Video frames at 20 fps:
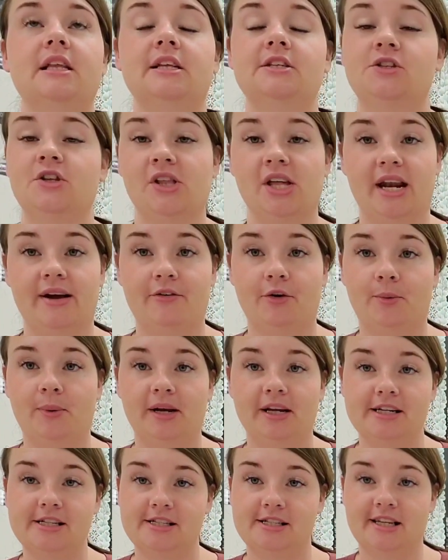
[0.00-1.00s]
so that
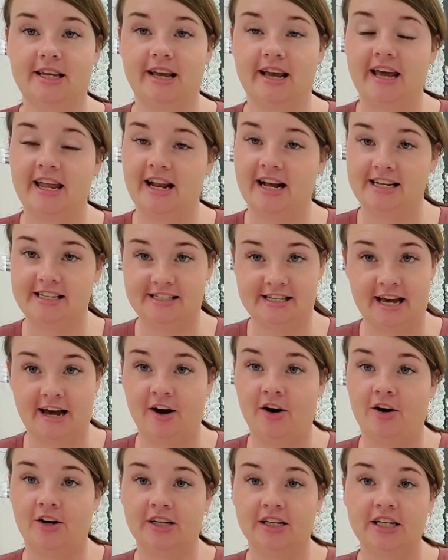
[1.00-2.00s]
everyone could see. And I
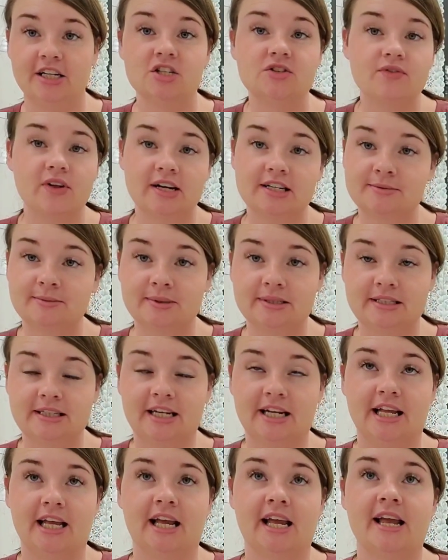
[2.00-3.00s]
sat on each flexible
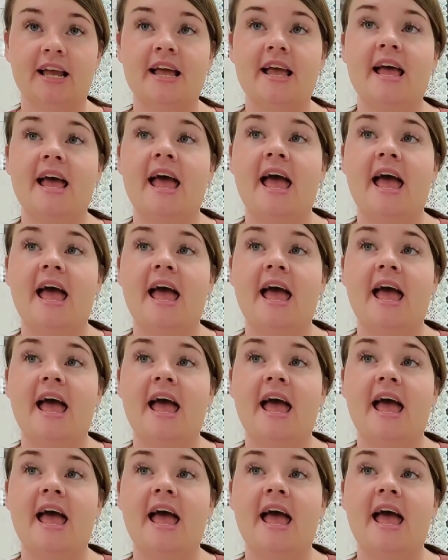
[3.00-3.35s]
seating,